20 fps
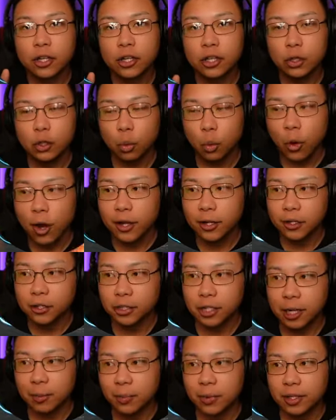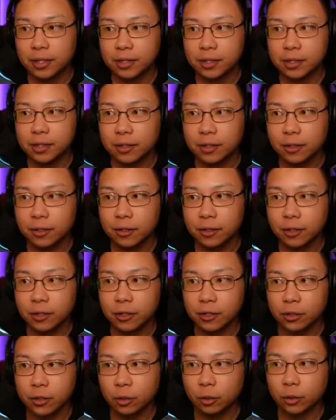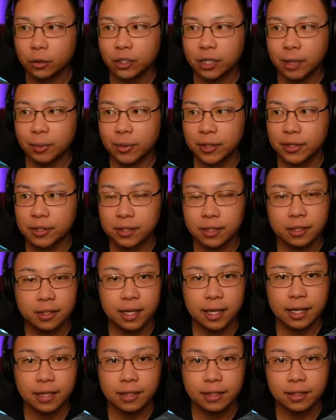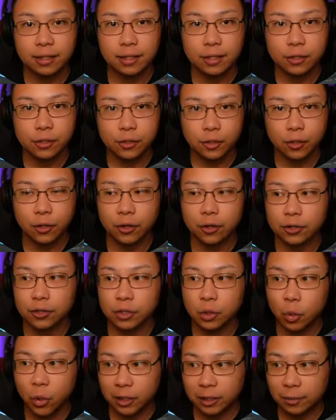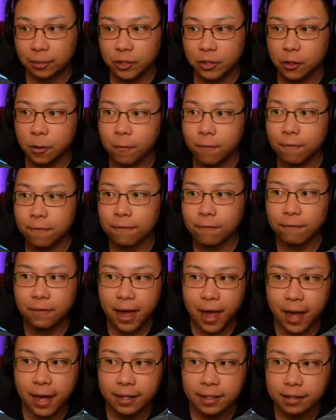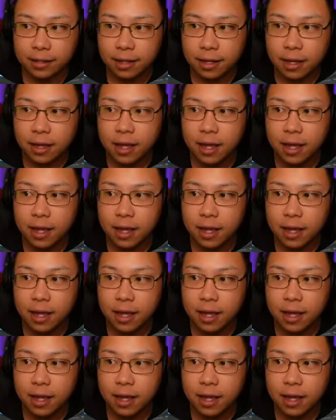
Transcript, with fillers: You want your champions, your solo champions, to take turns. You want them to go fast.